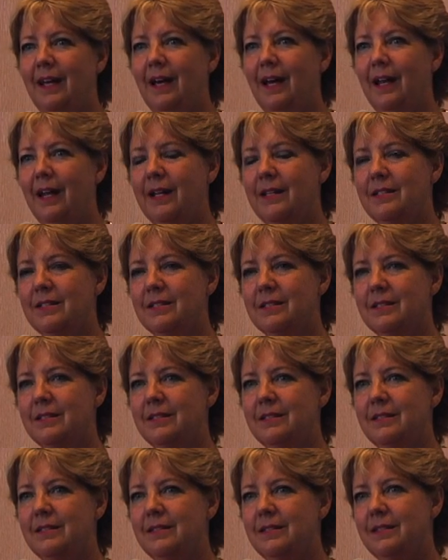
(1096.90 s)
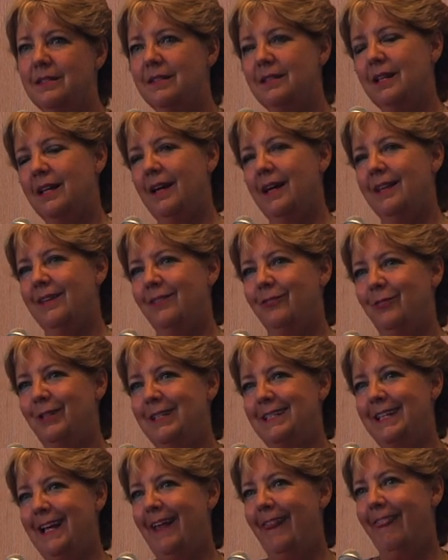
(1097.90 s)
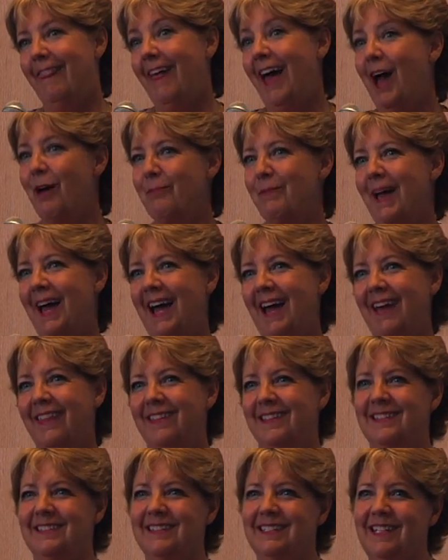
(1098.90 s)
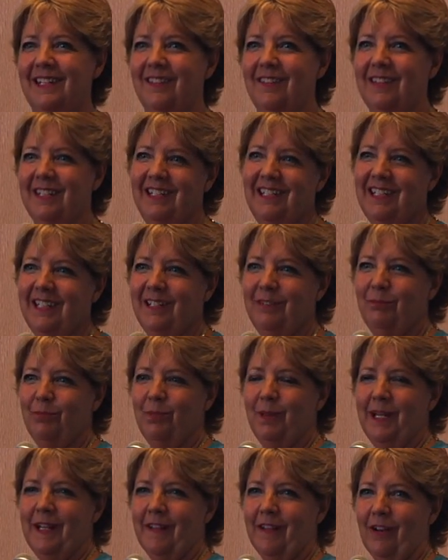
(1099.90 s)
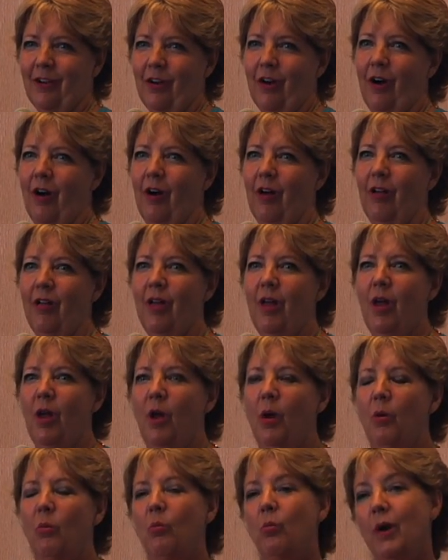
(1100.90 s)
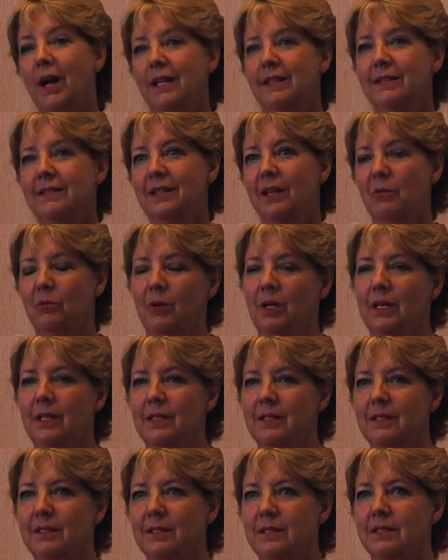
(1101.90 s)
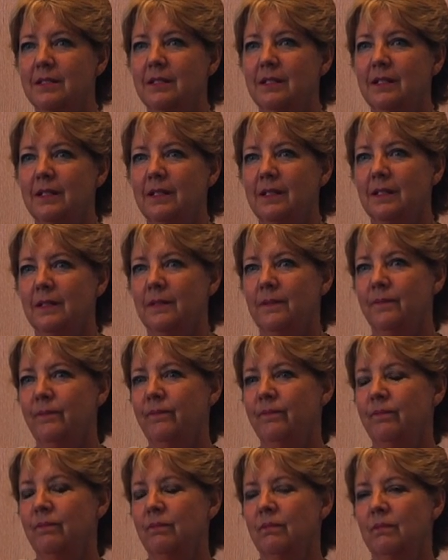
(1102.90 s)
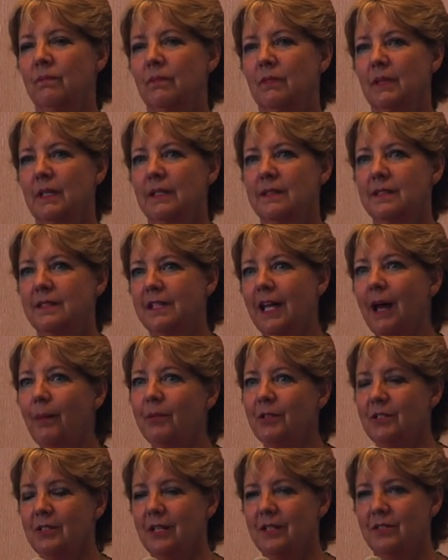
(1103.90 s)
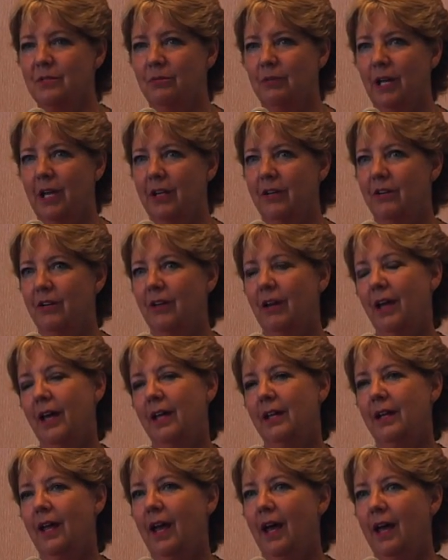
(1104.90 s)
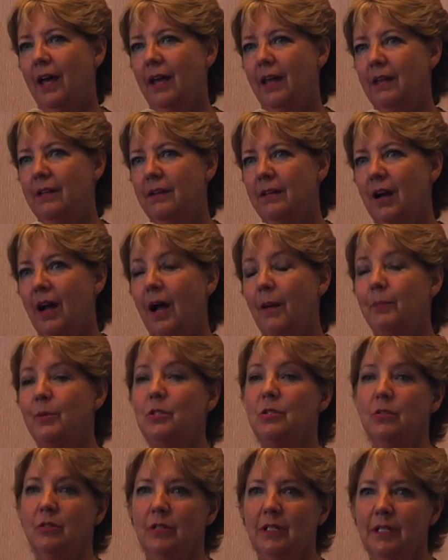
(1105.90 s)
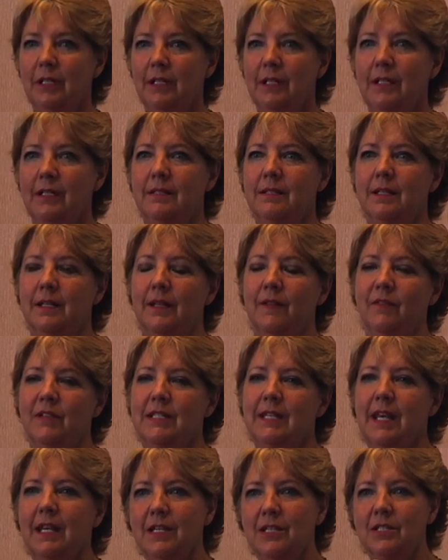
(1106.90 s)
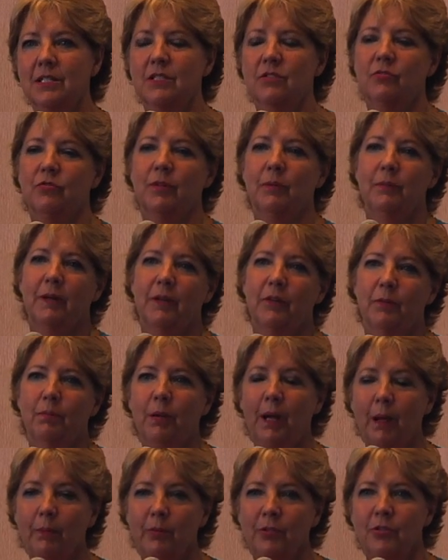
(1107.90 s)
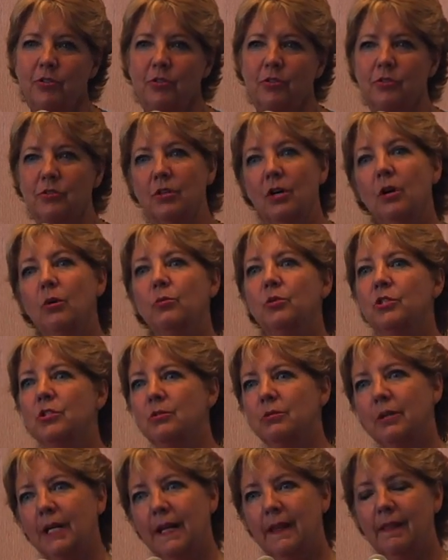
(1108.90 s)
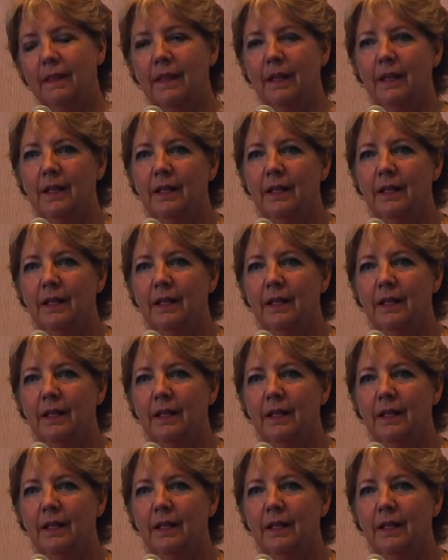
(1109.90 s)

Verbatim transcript: and I just kind of went down that path instead of the need being the call. Once I was established as a writer and had opportunities and invitations from other publishers, oh, would you write